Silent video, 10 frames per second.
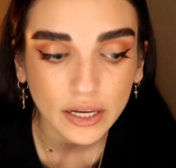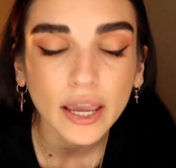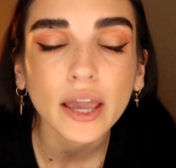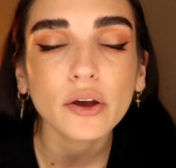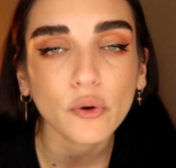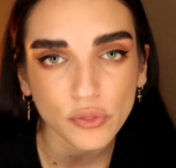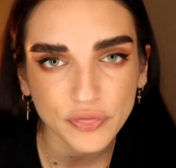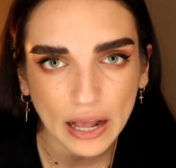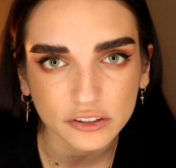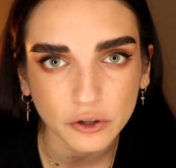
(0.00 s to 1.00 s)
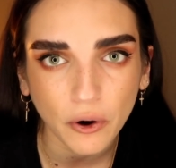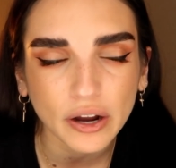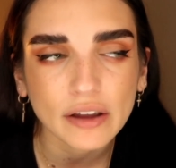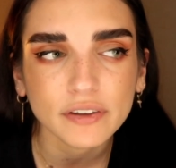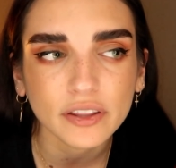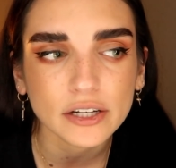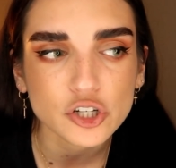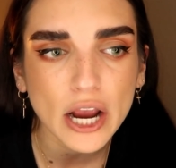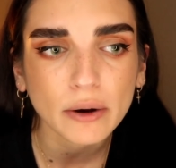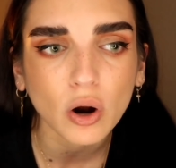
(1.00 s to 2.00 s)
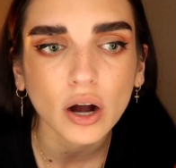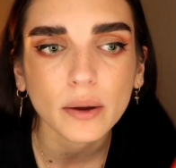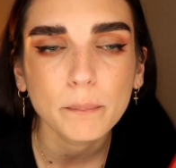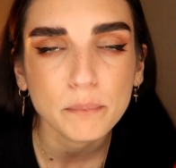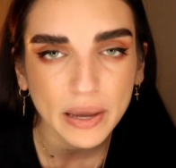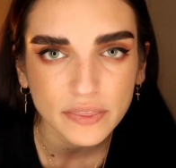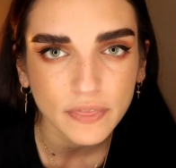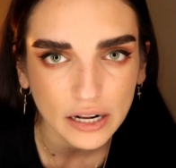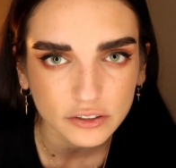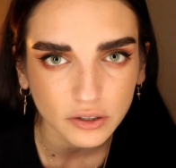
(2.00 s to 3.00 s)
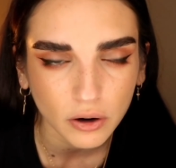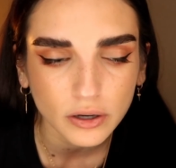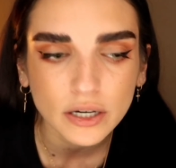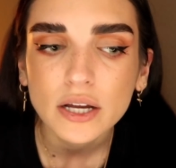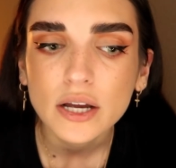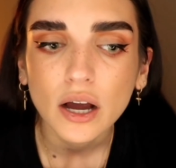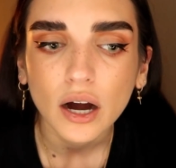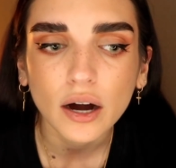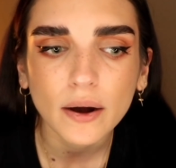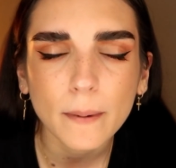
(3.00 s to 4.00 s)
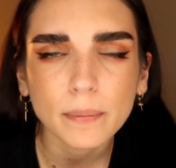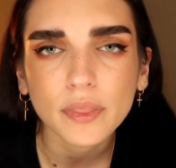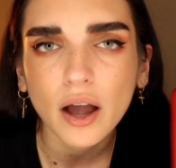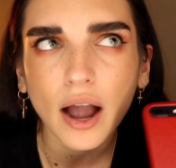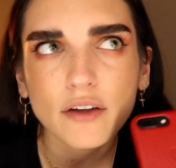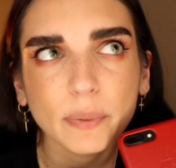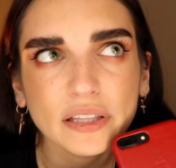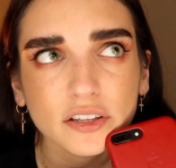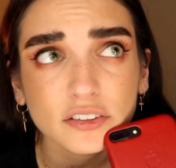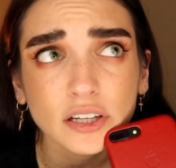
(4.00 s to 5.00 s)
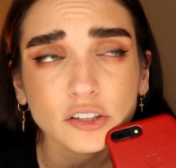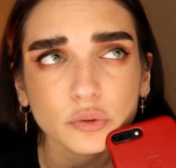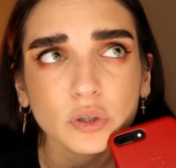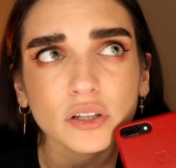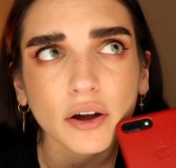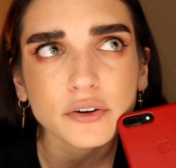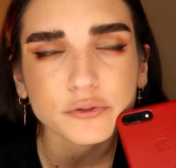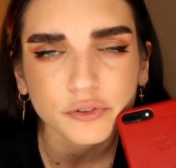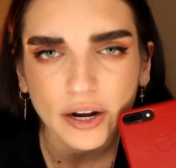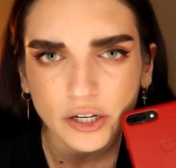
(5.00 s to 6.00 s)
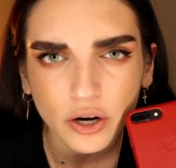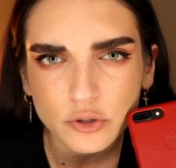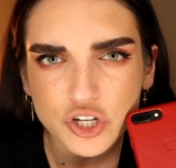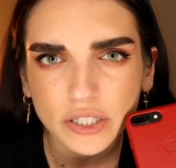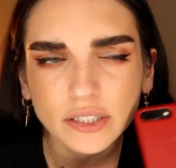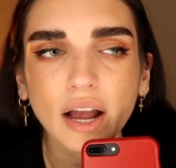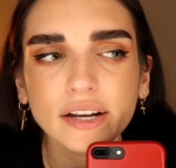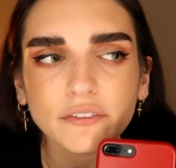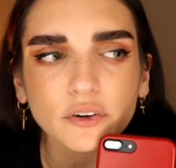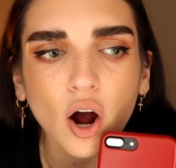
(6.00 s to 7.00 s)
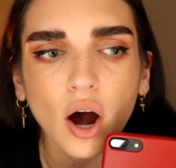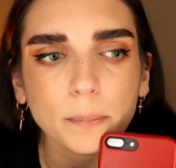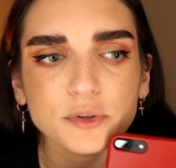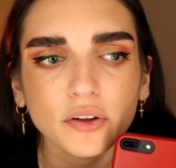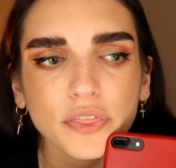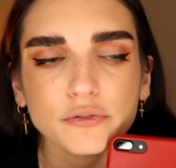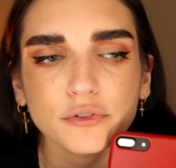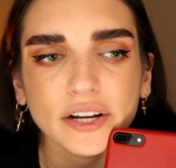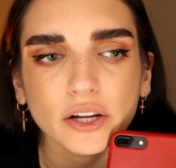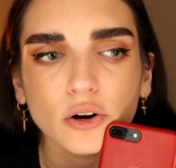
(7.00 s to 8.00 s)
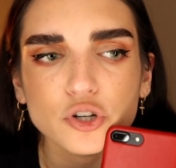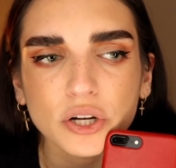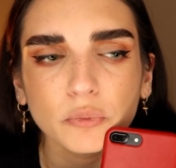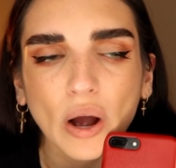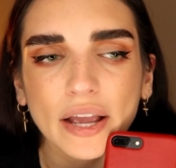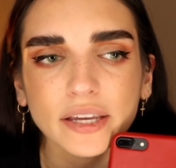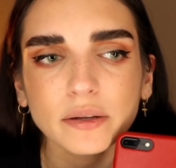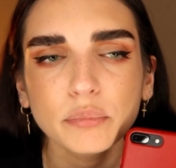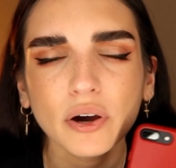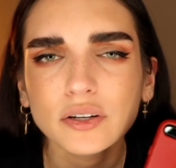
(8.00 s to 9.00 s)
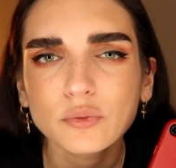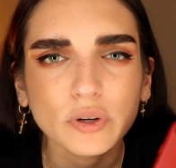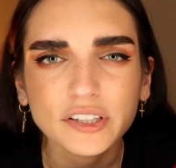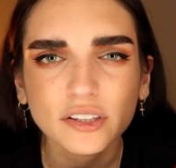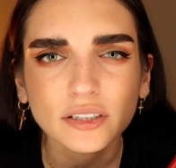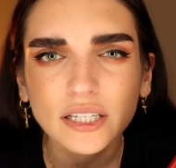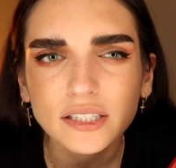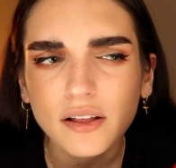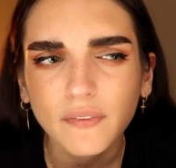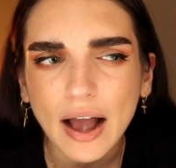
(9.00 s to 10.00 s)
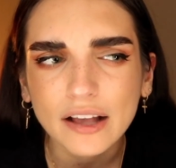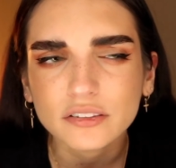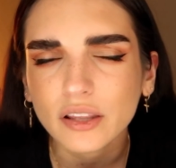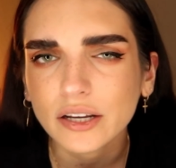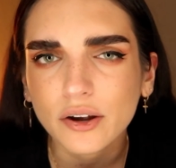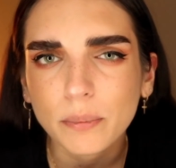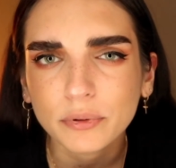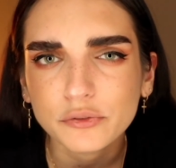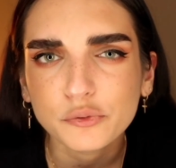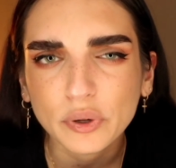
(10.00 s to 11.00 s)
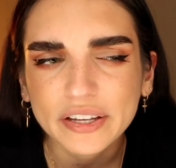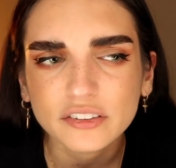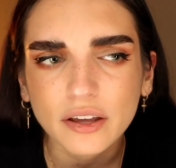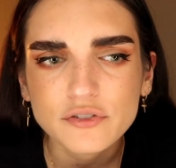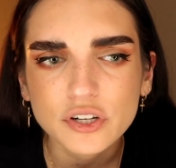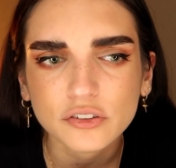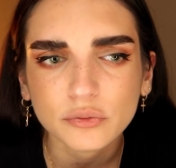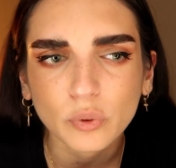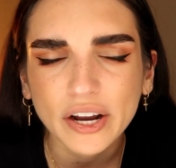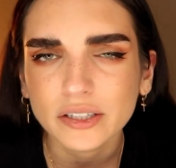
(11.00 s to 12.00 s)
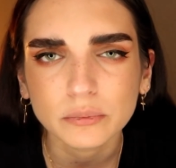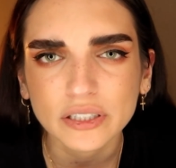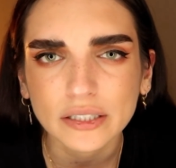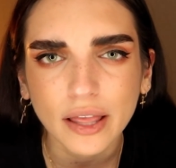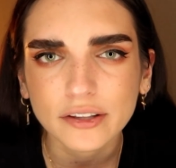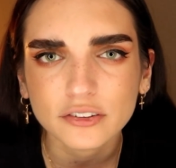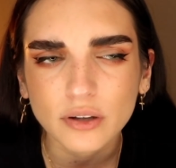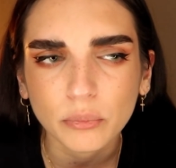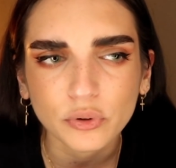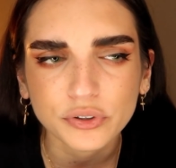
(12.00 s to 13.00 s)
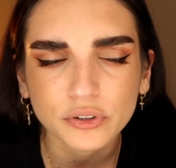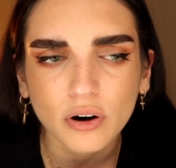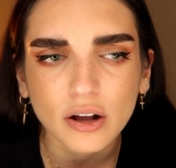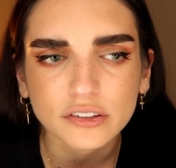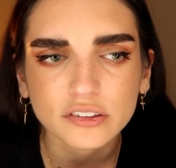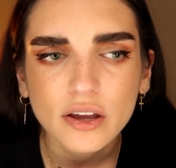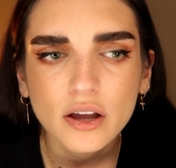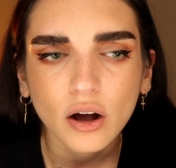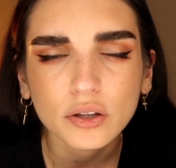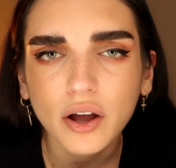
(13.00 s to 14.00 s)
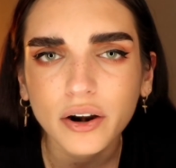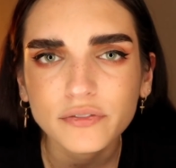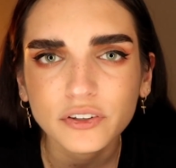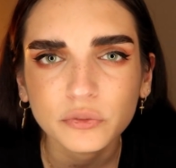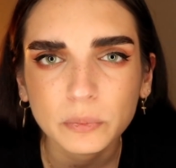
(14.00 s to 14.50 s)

killed that song. I feel like J-Rock made that song. I've been listening to a lot of Frank Ocean. I never hopped on the Frank Ocean wagon, but recently in the last like couple of weeks, I've just randomly like stumbled across a lot of his